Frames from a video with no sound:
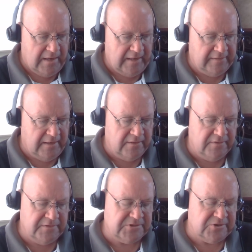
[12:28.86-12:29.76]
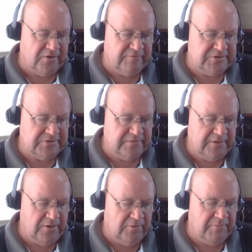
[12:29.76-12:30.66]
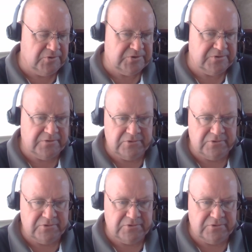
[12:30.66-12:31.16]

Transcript: at the end of the service, you know, most